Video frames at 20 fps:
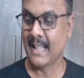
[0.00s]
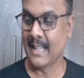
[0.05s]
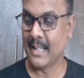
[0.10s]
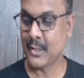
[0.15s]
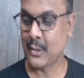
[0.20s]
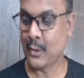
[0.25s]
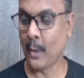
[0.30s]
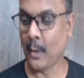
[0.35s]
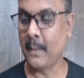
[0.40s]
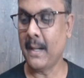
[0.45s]

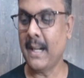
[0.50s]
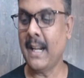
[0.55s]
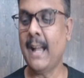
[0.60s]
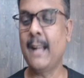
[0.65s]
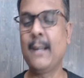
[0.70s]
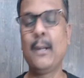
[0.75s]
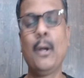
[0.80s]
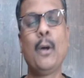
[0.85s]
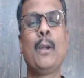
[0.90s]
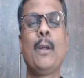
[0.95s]
Somanna,
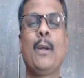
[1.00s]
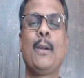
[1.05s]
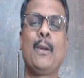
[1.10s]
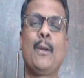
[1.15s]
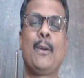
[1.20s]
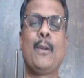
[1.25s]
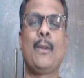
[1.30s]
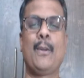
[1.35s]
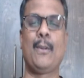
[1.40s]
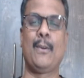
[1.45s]

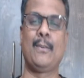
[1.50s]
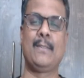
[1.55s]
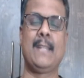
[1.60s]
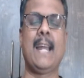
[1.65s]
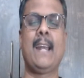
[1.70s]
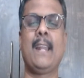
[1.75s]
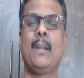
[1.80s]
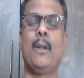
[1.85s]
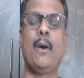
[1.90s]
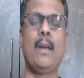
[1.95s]
no.
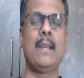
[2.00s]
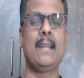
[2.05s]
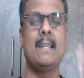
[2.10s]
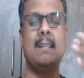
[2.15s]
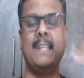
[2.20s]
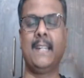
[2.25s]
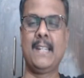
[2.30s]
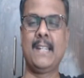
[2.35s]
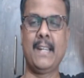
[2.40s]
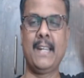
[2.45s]
That and all,
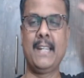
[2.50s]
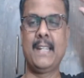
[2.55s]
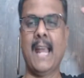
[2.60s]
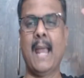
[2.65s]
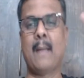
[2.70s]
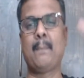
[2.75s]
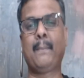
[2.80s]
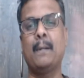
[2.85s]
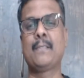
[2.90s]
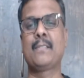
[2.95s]
it
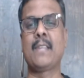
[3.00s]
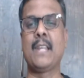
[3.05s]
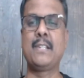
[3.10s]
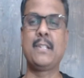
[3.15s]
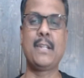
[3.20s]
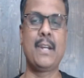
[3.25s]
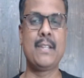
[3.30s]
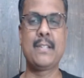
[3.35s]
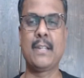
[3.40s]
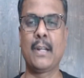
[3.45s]
happened
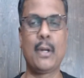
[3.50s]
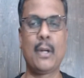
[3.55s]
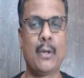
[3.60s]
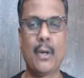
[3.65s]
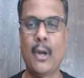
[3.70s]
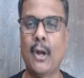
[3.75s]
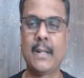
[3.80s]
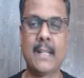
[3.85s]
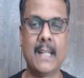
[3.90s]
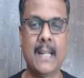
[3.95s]
centuries ago,
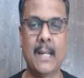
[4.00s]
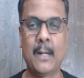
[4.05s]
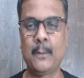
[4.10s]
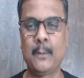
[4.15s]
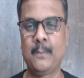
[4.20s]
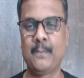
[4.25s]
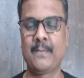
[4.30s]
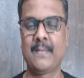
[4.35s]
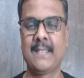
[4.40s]
not now.